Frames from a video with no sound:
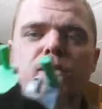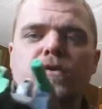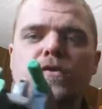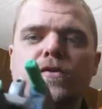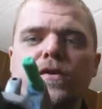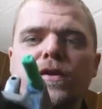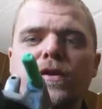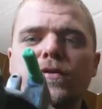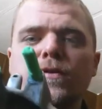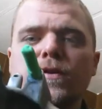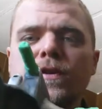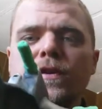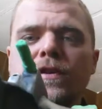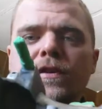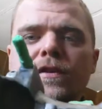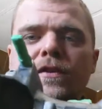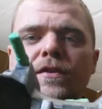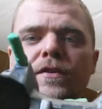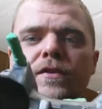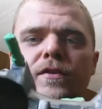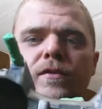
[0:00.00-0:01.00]
wondering what you
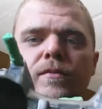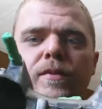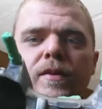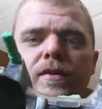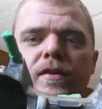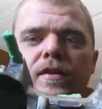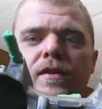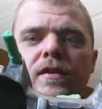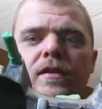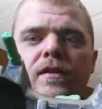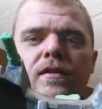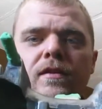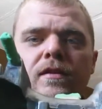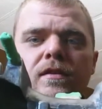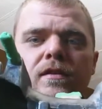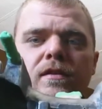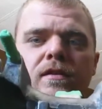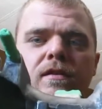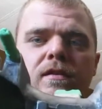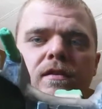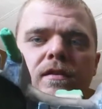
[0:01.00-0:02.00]
could do about
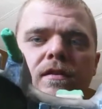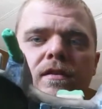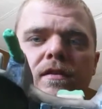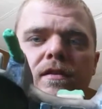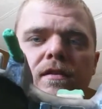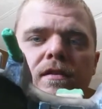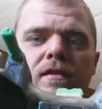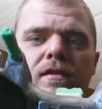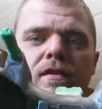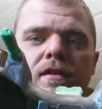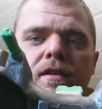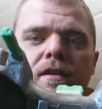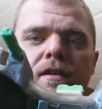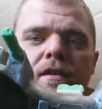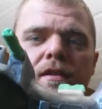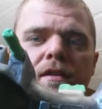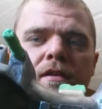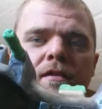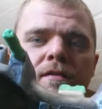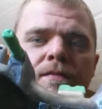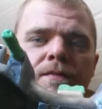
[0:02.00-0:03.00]

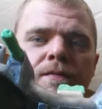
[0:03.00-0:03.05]
the